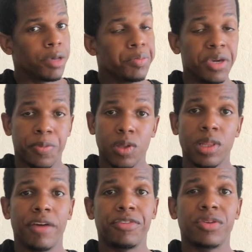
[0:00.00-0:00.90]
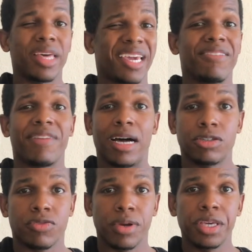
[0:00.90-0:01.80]
People love you, they can vouch
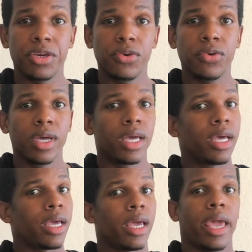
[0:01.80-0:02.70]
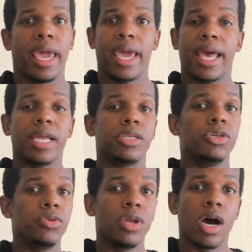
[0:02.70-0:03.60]
for you, and
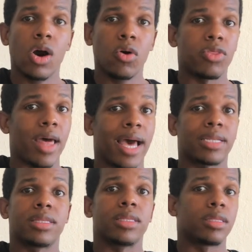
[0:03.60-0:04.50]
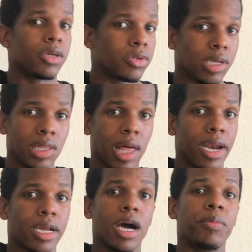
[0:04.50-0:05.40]
you know that there's a lot
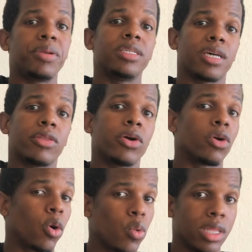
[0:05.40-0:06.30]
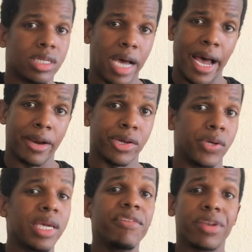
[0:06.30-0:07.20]
of companies out there who are willing to hire
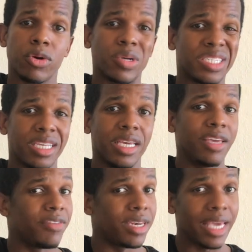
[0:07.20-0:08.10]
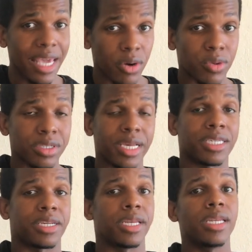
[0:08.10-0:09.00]
you. Even in a
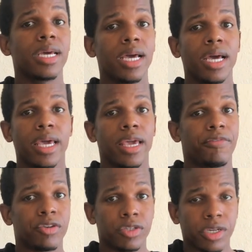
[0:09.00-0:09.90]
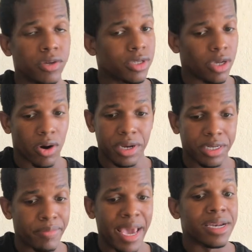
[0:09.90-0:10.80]
recession, if your skills are in
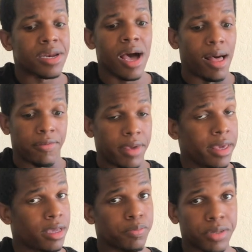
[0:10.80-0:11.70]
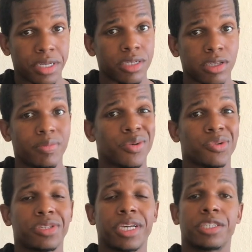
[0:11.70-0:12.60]
demand enough, it could potentially be
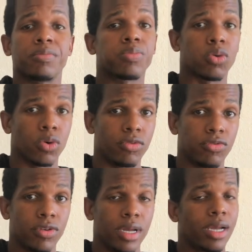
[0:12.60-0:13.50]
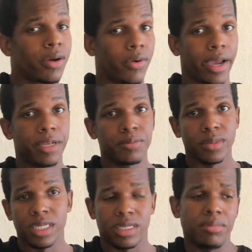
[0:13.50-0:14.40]
recession-proof, right?
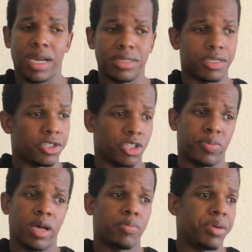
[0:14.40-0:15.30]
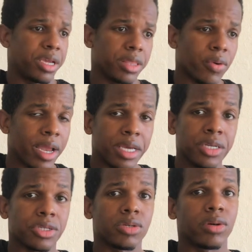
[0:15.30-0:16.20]
Sometimes it's just about picking the right
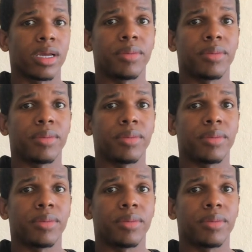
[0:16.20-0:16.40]
industry.